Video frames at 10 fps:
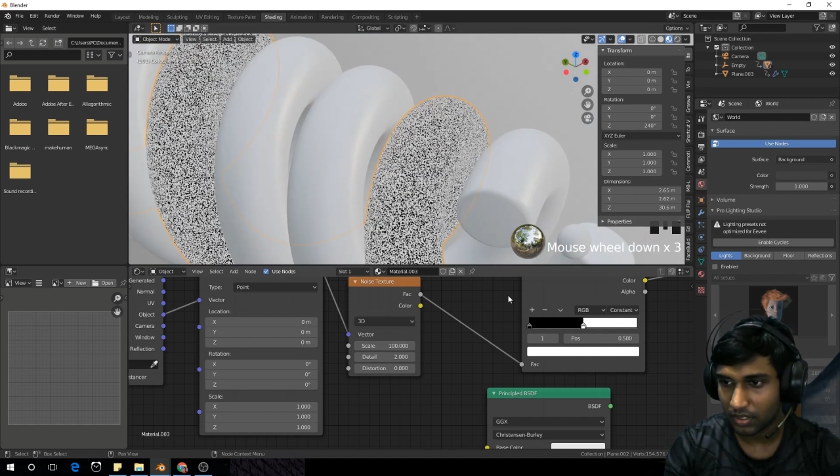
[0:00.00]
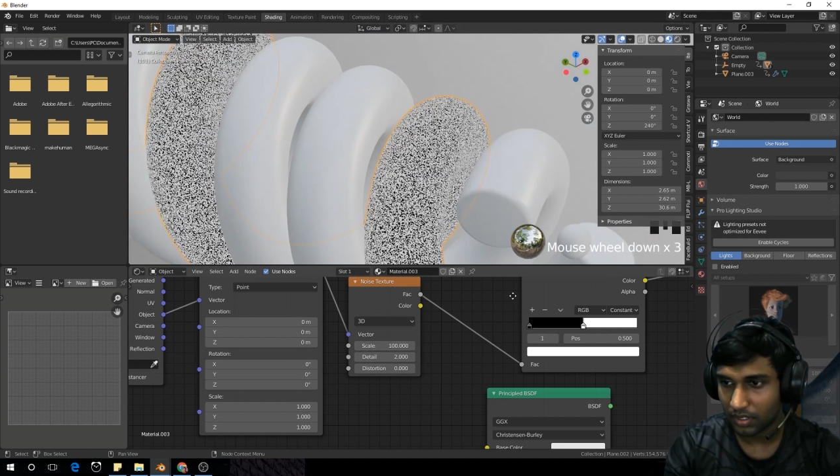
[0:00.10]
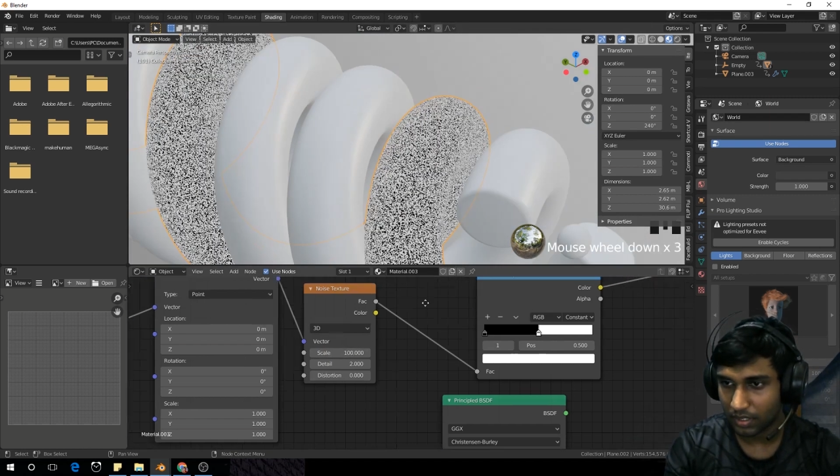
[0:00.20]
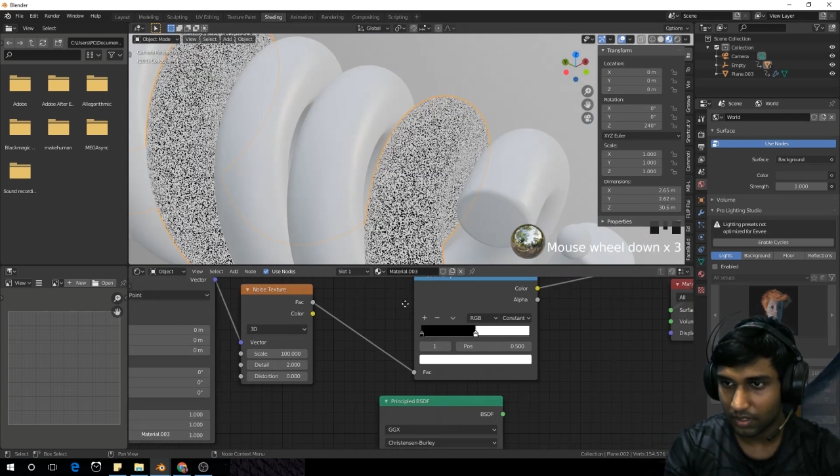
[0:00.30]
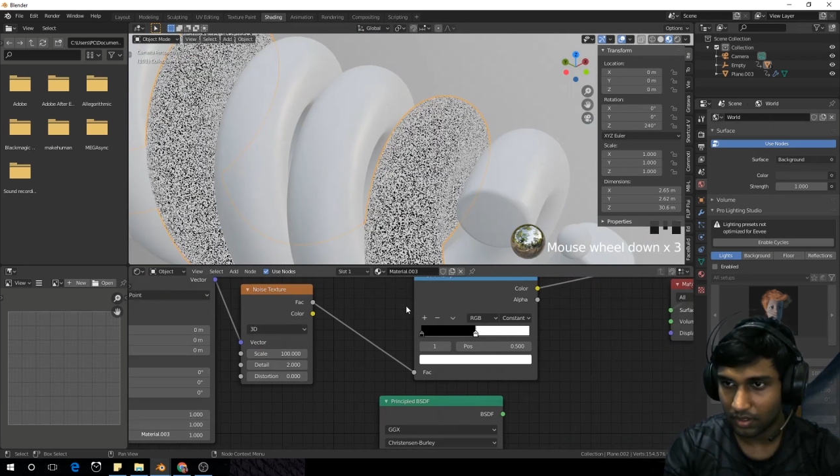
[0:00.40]
it
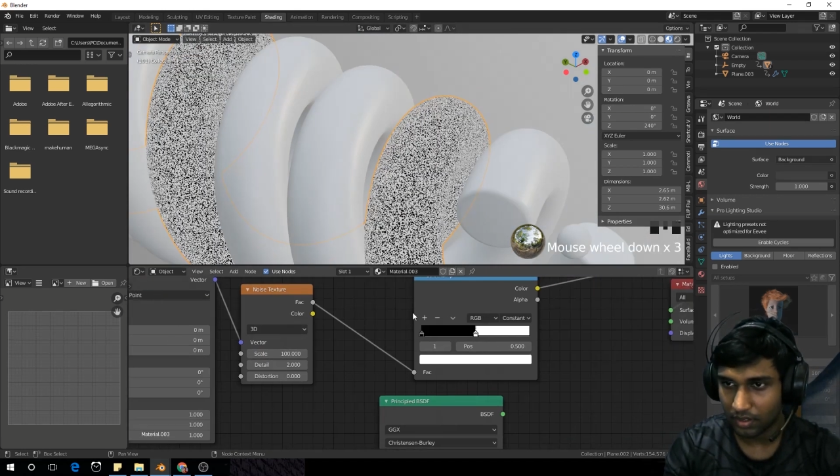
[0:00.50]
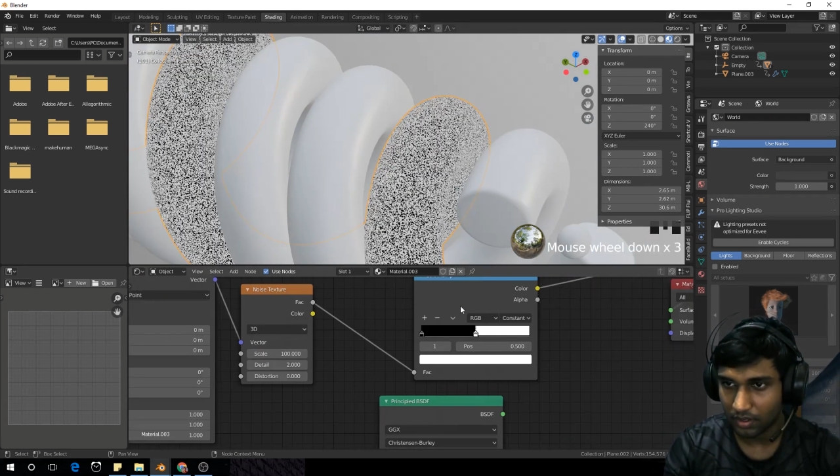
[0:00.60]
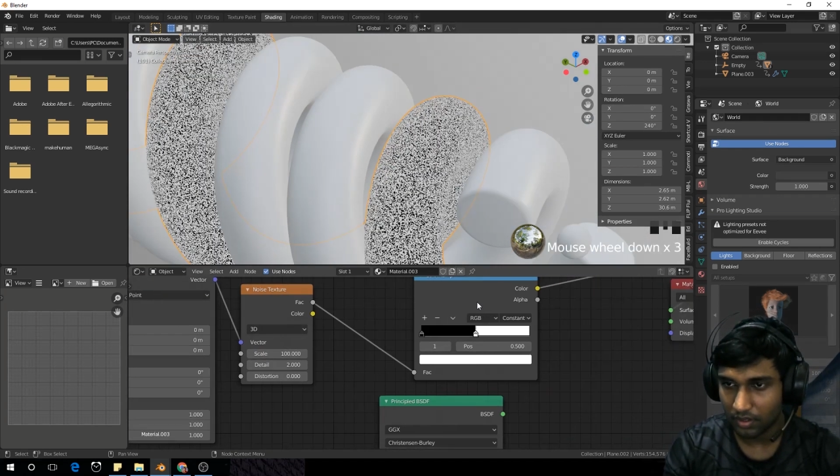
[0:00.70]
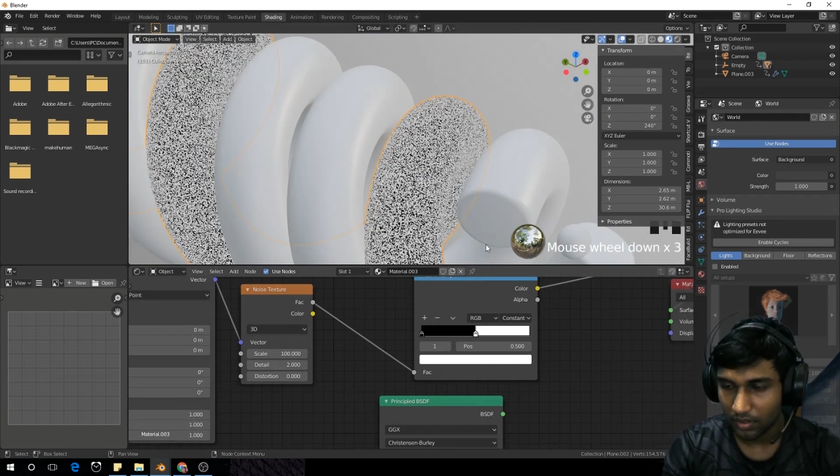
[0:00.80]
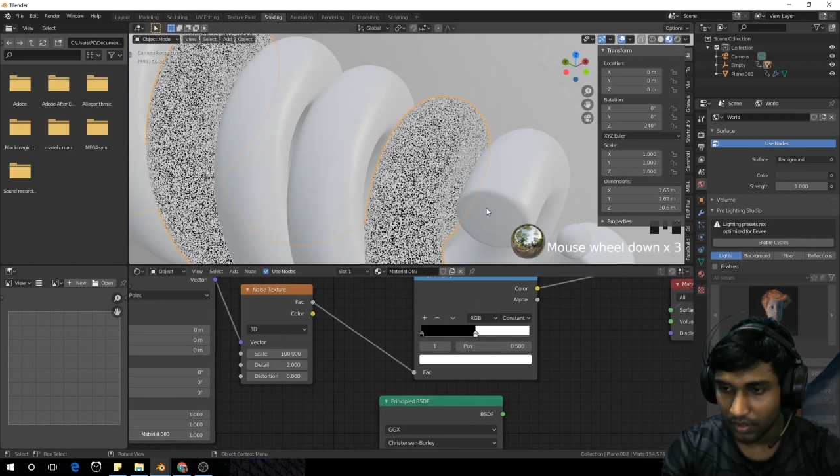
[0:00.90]
later,
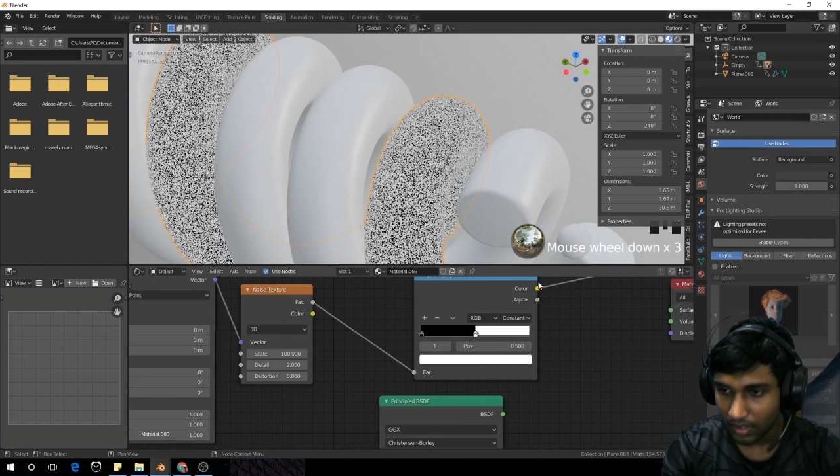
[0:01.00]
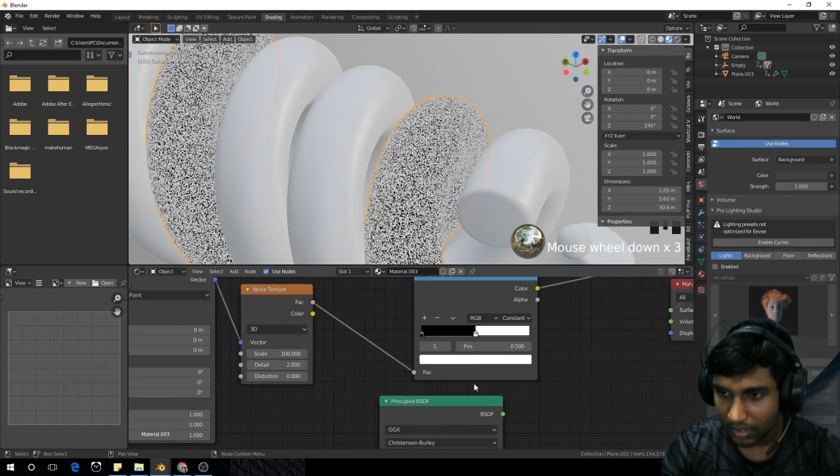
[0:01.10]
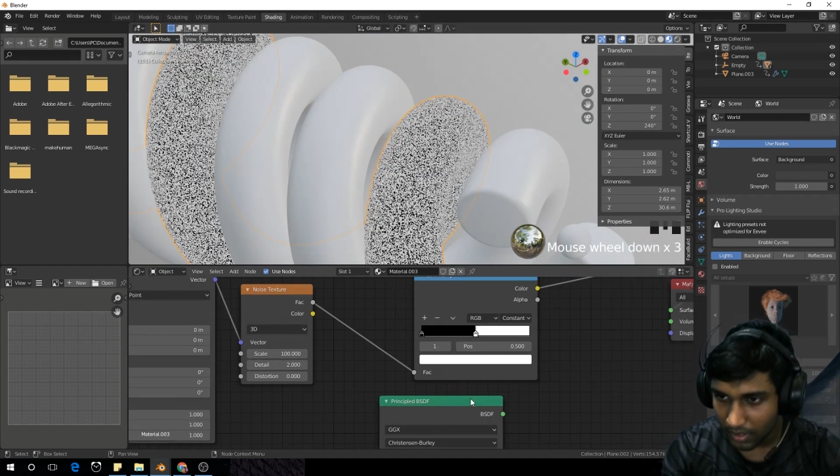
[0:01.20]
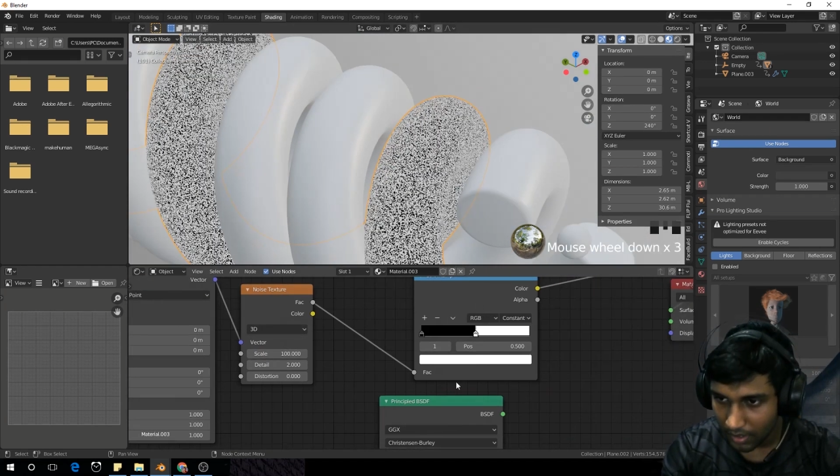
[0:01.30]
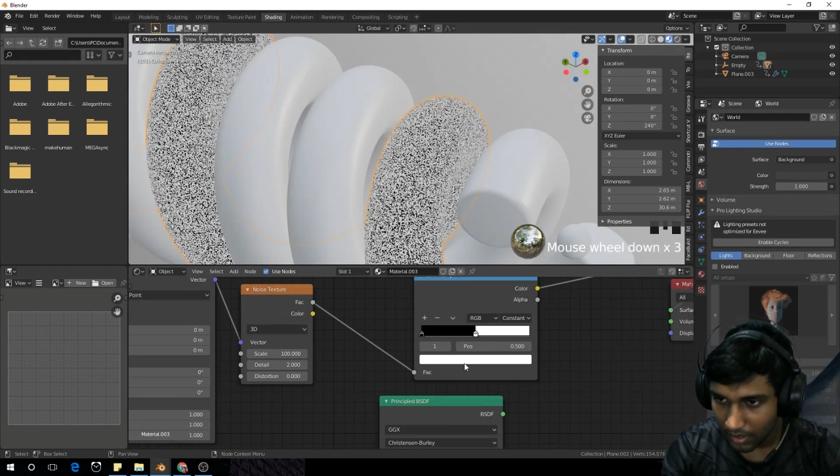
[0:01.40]

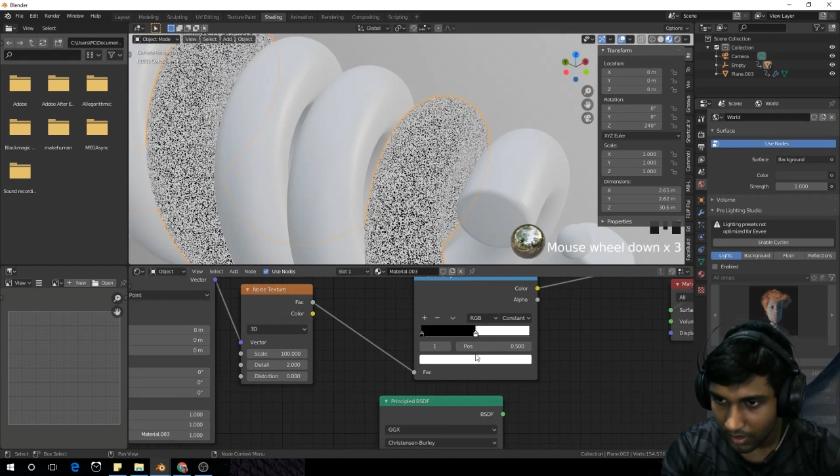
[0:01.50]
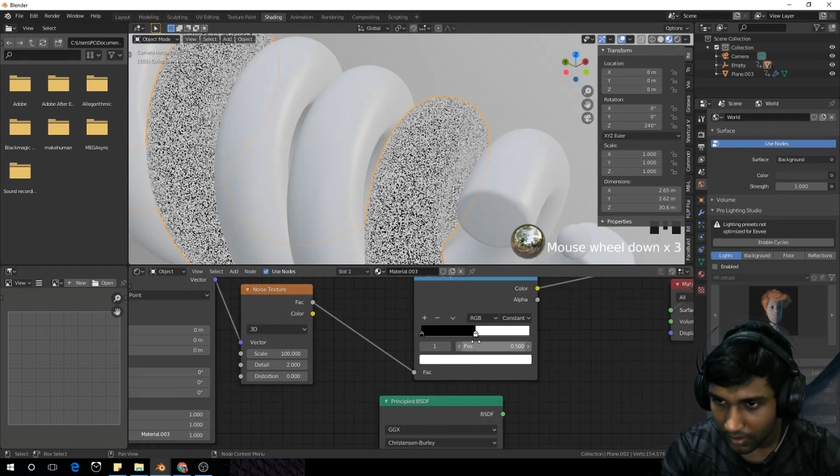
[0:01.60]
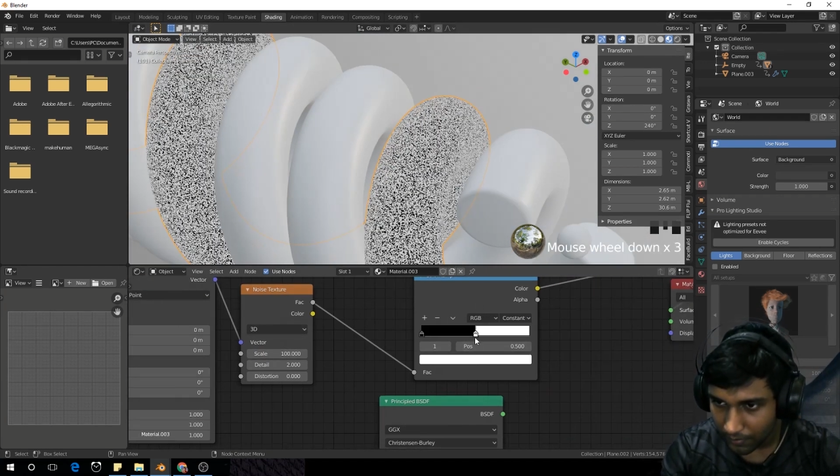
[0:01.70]
and